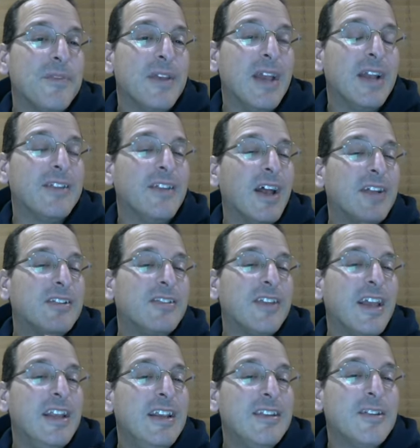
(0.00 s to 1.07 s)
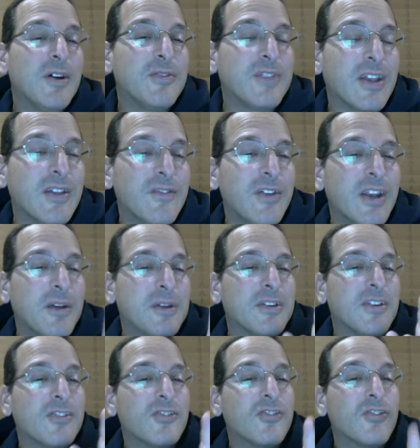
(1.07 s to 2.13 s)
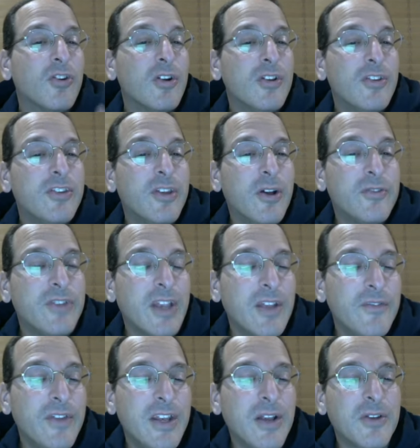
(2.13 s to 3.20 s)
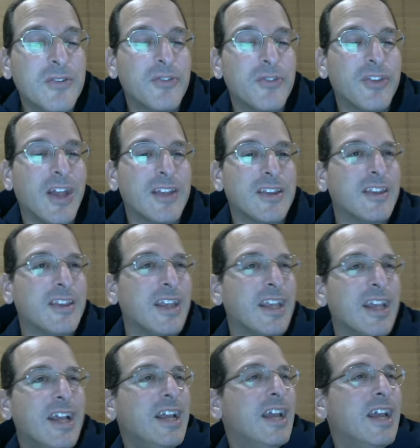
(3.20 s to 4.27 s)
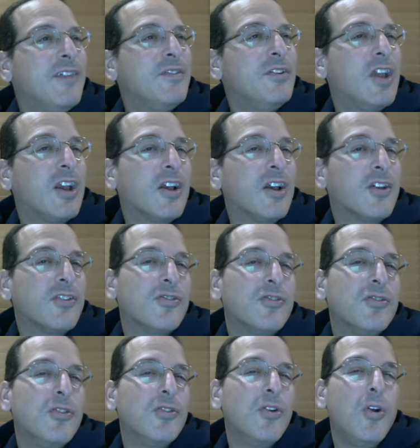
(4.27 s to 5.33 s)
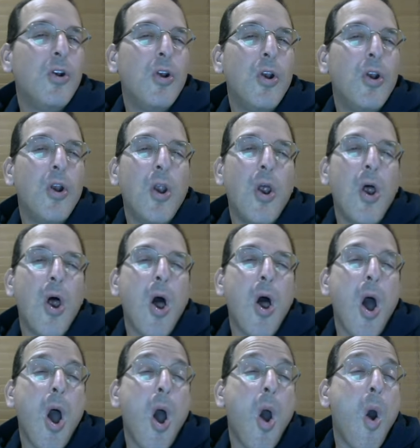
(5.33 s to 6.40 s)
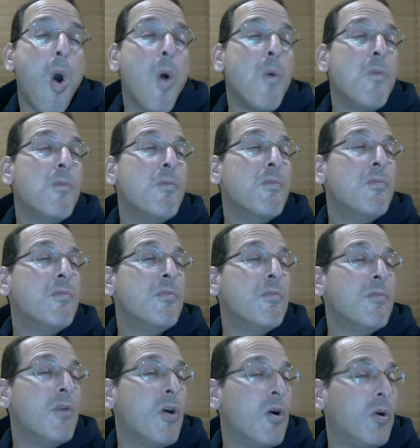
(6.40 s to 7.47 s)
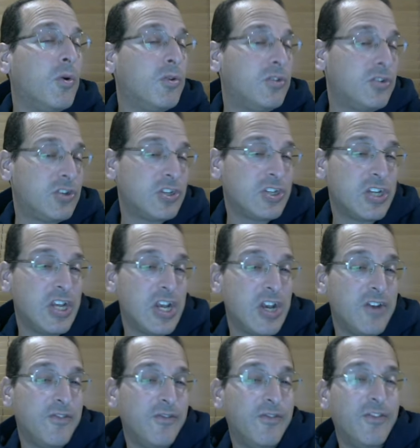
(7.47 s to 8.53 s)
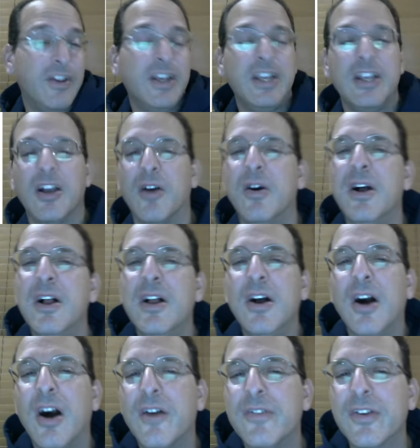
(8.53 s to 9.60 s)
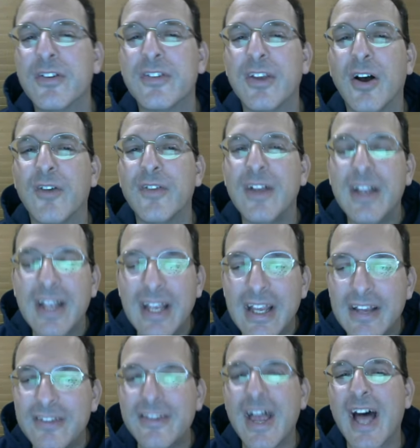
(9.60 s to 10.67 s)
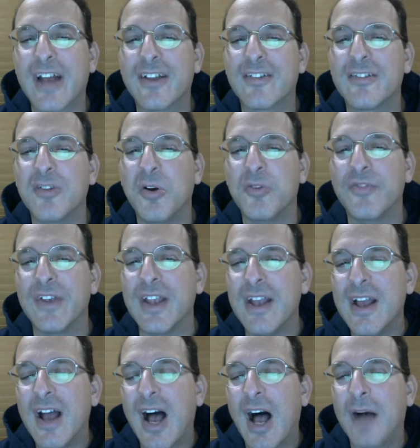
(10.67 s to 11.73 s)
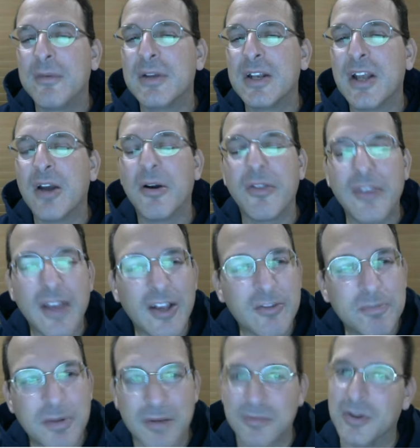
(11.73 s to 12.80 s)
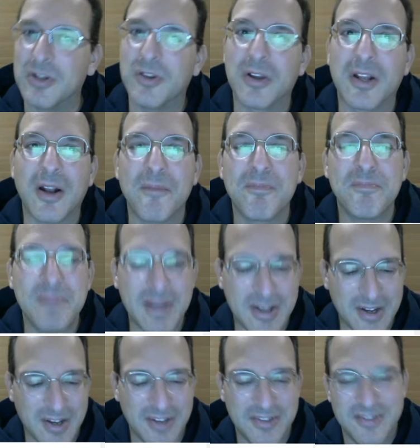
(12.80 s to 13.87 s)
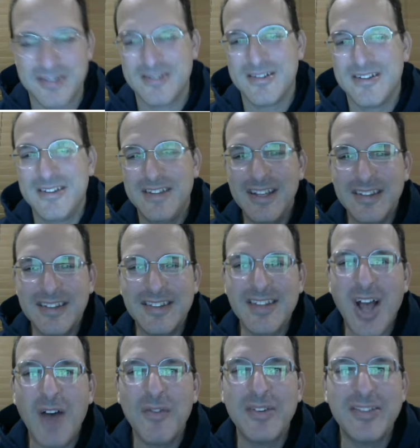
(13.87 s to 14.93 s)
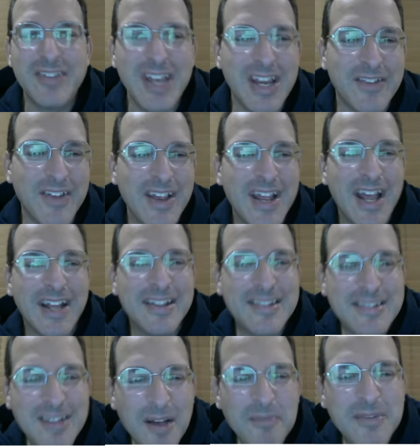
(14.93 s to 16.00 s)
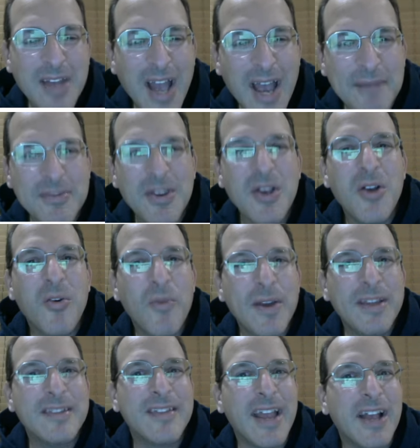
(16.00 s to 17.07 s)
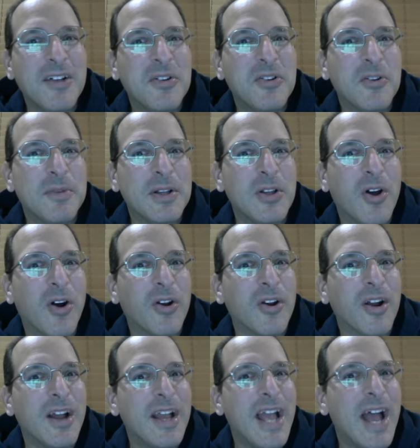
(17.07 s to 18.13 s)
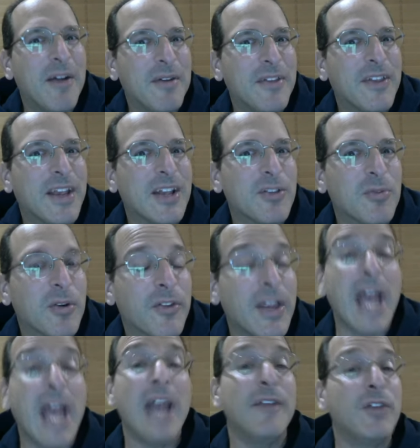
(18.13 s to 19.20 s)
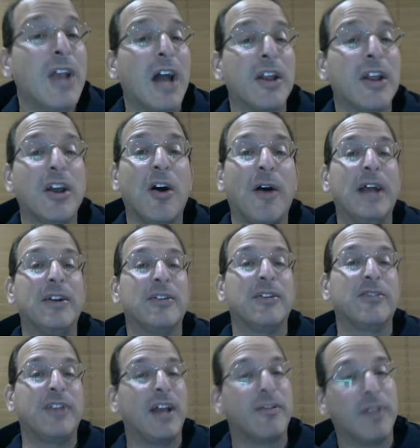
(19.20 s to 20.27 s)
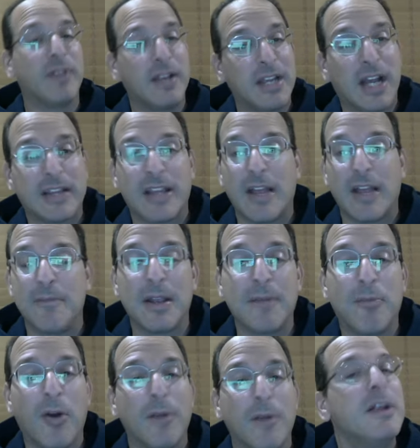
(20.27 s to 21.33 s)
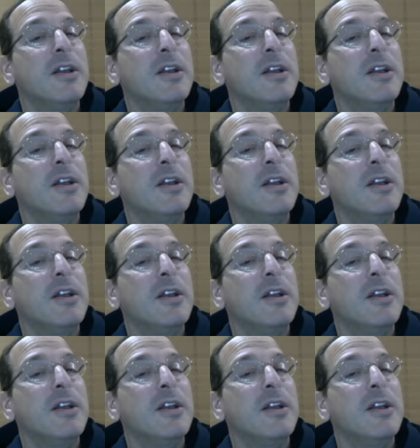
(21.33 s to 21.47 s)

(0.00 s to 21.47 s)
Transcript: It's not just any self taken video, it's a certain self taken video. So is that the thing? If you take a slow motion video of yourself, is that a slofie? I'm going to go with yes, but I'm going to look it up because this is all with Steve. And sometimes we stay a little bit longer and we think it's worth it. Hey, if you got to go, I understand, right? You got that big appointment.